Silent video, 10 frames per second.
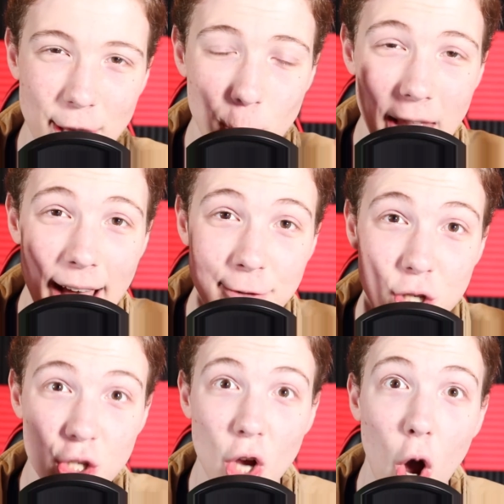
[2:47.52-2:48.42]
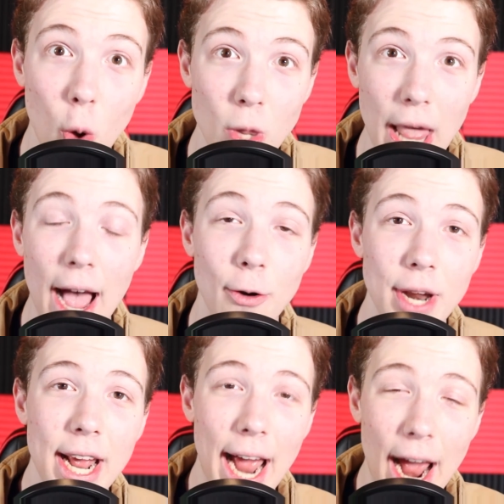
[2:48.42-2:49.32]
laugh so loud.
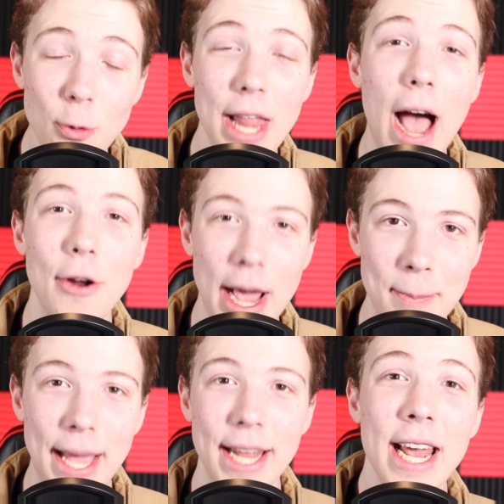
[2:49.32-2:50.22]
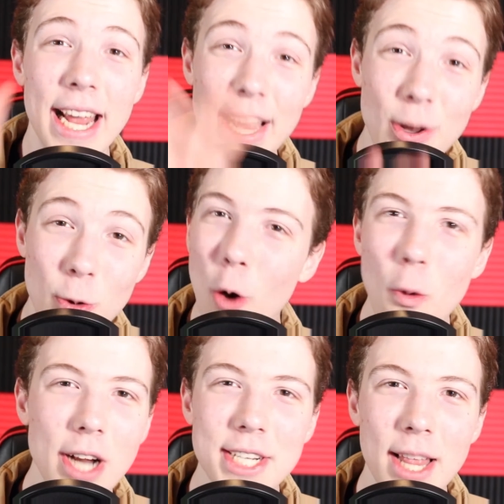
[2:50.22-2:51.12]
Out loud, I mean. Go
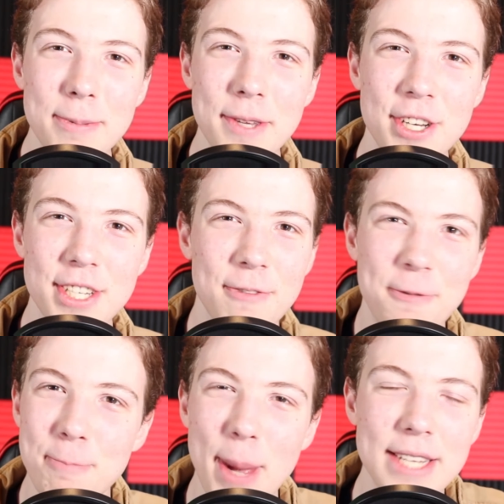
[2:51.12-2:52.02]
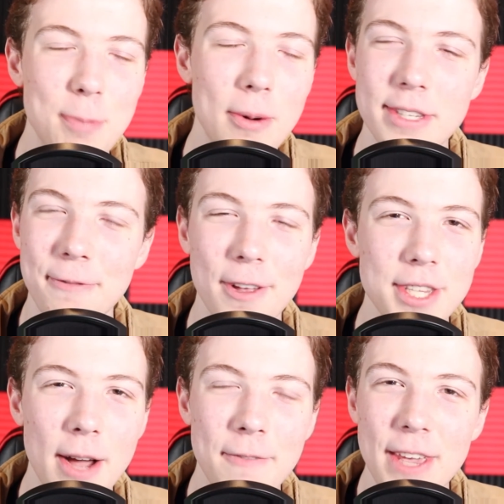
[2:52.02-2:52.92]
watch clips of just best moments of Phil
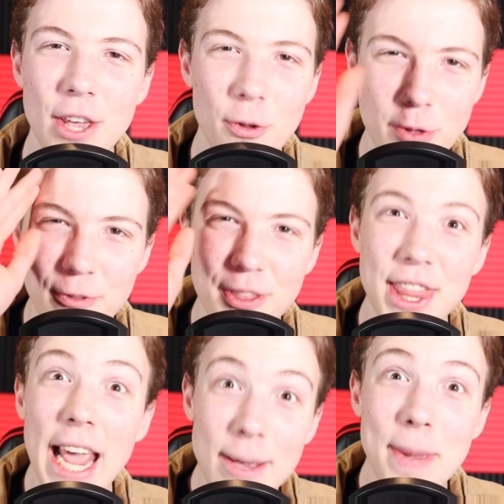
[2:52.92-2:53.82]
Dunphy. You'll thank me